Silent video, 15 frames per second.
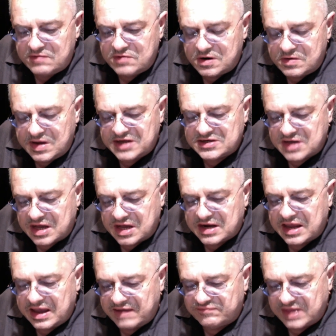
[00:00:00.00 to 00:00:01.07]
if
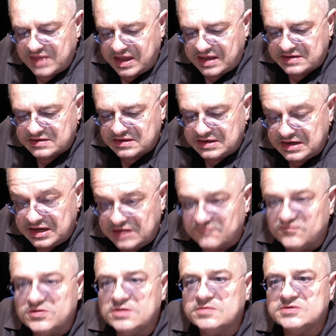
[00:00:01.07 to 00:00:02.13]
Iroh had not had
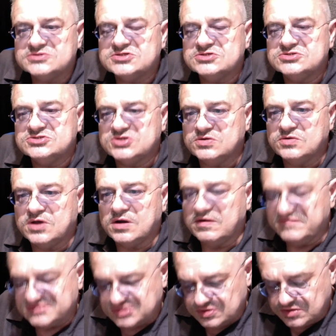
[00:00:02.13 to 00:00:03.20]
that
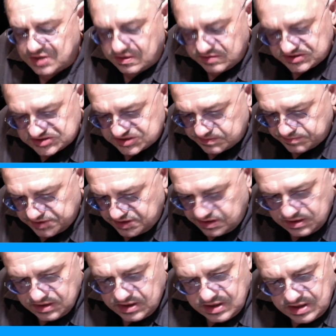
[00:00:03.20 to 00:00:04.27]
influence of Zuko, if
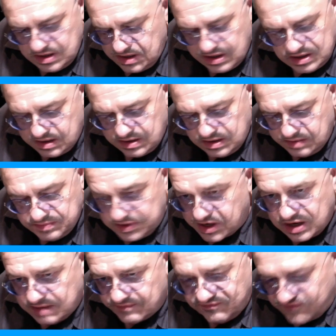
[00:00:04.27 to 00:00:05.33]
Zuko had simply
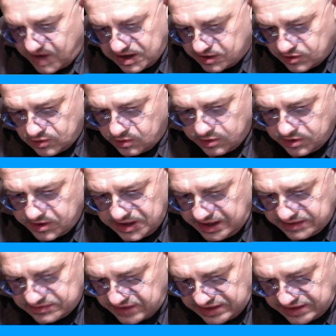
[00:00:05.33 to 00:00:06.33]
become Fire